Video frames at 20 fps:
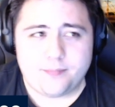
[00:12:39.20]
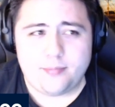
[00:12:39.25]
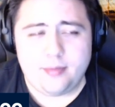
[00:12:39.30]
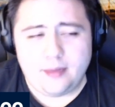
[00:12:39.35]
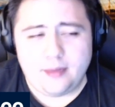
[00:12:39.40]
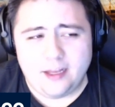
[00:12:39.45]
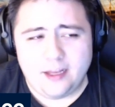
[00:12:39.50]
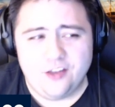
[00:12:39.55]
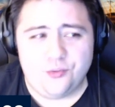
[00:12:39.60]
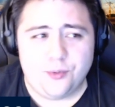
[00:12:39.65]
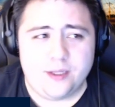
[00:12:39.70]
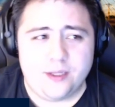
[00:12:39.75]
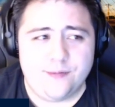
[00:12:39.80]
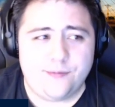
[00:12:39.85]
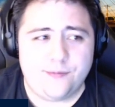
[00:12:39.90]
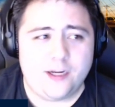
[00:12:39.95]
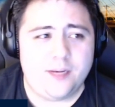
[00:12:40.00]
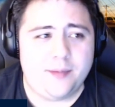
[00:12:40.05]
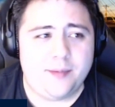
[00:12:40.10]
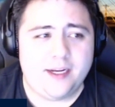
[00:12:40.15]
It's really
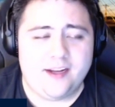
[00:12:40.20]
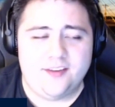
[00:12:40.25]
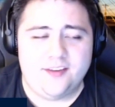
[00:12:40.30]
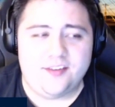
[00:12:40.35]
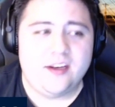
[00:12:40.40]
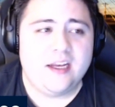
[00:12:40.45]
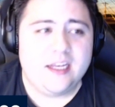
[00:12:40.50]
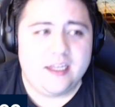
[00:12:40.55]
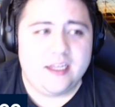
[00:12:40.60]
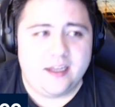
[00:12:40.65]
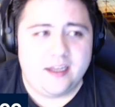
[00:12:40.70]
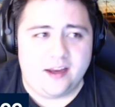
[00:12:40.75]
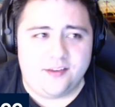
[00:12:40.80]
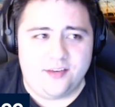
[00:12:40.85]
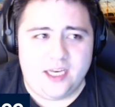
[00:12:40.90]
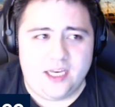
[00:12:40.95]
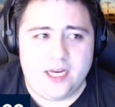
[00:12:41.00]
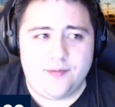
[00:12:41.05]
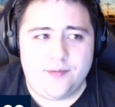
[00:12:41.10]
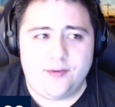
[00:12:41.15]
funny because
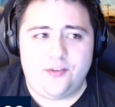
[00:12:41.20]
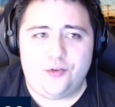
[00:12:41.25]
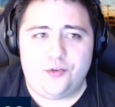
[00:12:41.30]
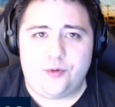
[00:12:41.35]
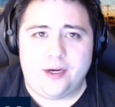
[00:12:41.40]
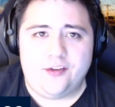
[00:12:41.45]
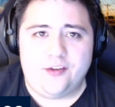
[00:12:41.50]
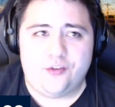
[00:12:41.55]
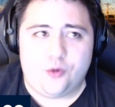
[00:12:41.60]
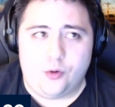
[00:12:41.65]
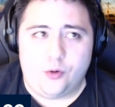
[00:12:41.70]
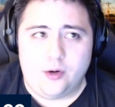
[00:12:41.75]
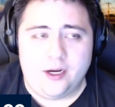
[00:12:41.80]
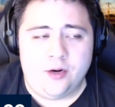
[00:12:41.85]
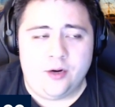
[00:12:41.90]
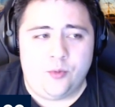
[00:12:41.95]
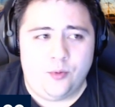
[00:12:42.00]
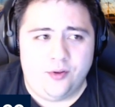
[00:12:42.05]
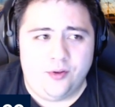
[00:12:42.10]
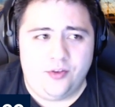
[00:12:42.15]
his even strength
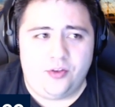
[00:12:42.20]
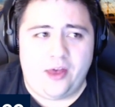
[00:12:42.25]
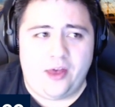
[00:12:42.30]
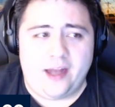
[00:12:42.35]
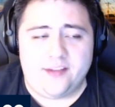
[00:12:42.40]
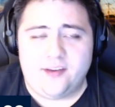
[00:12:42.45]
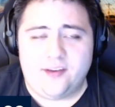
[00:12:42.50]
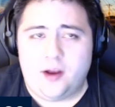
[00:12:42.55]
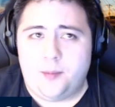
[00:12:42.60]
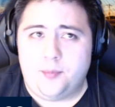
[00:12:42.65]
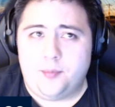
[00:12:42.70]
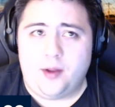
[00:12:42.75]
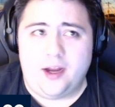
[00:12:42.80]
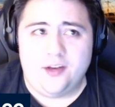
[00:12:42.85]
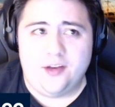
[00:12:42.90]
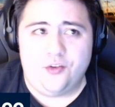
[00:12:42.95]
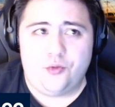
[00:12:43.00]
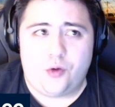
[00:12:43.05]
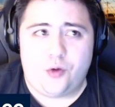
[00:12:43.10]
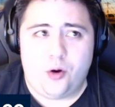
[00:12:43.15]
scoring with that top line
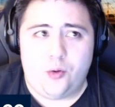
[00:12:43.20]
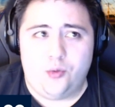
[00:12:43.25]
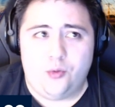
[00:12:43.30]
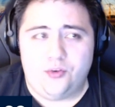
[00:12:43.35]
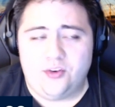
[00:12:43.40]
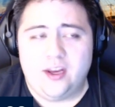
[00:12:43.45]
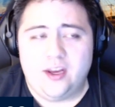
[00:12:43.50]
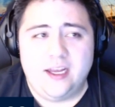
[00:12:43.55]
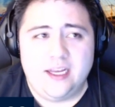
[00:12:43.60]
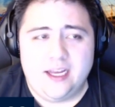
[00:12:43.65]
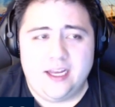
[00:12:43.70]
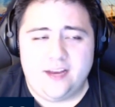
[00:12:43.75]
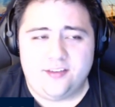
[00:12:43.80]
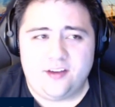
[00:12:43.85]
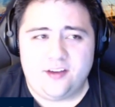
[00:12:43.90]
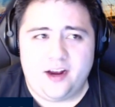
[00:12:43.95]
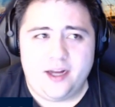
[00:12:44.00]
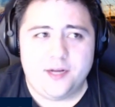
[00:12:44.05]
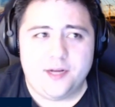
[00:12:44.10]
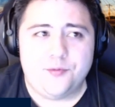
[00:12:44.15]
struggles has
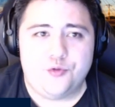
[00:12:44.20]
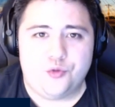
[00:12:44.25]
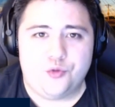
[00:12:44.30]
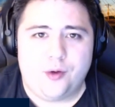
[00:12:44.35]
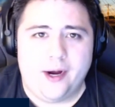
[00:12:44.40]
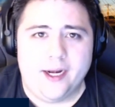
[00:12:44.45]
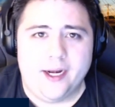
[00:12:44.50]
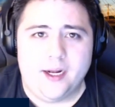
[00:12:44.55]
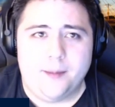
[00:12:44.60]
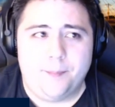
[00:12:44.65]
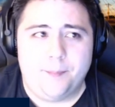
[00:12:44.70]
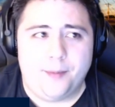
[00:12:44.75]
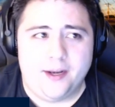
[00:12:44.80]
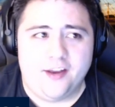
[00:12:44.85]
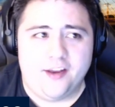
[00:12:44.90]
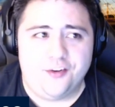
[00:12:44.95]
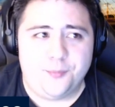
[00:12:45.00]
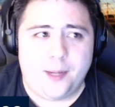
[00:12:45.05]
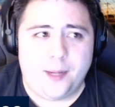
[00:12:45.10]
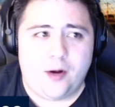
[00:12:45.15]
kind of dried up, but
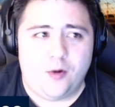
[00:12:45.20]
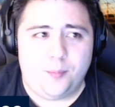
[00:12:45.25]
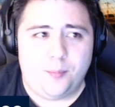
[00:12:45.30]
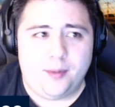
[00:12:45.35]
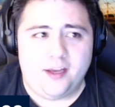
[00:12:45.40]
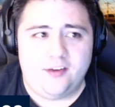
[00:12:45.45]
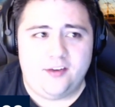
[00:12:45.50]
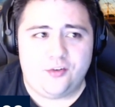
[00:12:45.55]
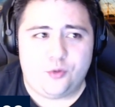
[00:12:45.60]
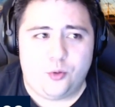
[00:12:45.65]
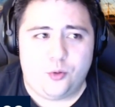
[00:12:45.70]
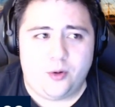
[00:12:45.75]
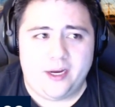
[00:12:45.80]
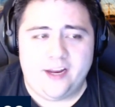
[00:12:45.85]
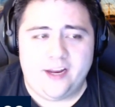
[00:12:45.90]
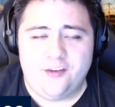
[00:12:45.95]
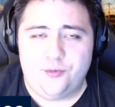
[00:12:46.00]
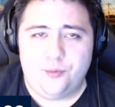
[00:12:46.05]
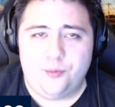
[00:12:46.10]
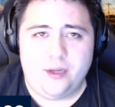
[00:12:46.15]
his power play scoring
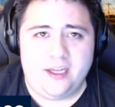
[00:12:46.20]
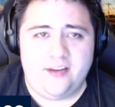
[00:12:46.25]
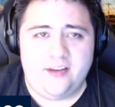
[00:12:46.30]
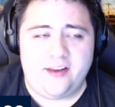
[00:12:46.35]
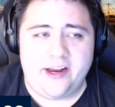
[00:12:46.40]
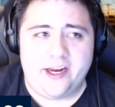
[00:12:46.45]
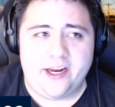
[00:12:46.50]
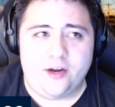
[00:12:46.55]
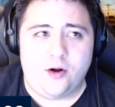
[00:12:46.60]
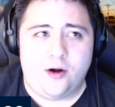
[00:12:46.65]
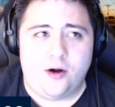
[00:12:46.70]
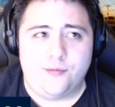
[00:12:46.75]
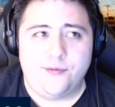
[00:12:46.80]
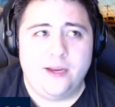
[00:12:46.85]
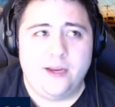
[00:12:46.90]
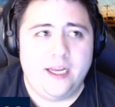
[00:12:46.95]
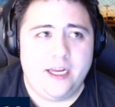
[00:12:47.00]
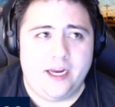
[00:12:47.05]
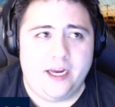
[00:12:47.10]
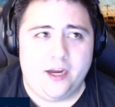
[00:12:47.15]
has really taken off
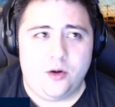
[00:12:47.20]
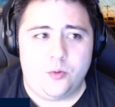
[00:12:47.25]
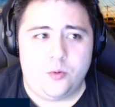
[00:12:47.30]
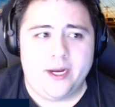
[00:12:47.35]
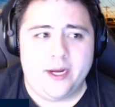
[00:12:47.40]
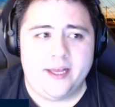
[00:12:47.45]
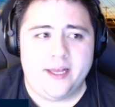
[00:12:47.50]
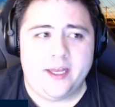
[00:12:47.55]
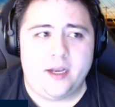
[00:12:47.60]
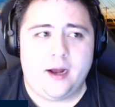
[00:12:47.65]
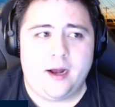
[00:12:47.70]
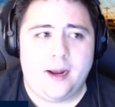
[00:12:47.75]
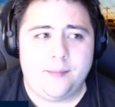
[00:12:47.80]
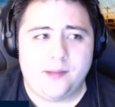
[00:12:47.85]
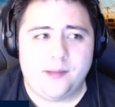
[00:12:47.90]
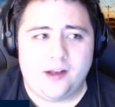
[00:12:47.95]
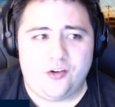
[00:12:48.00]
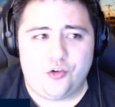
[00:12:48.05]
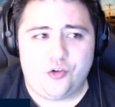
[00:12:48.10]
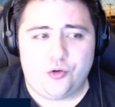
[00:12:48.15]
in a way that I'm
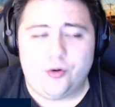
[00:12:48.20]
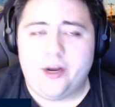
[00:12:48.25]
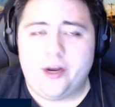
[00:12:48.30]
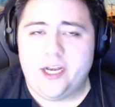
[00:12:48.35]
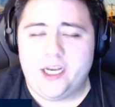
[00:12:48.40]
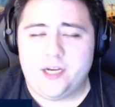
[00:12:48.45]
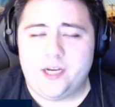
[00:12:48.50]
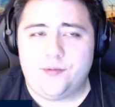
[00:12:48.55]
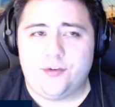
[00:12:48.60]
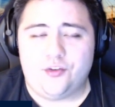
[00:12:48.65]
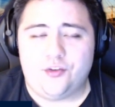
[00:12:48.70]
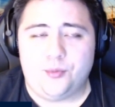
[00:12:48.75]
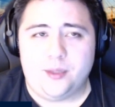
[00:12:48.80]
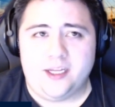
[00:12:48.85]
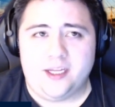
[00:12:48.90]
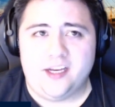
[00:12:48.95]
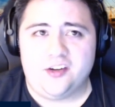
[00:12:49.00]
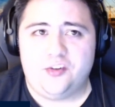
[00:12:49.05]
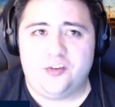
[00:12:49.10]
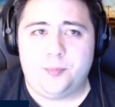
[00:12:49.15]
not sure any of us
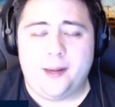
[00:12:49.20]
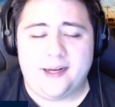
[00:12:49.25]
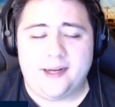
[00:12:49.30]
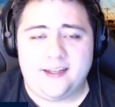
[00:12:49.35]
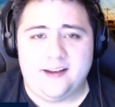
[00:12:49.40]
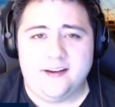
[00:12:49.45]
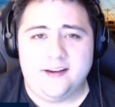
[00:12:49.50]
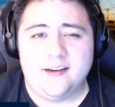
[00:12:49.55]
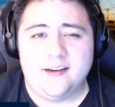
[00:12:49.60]
really expected.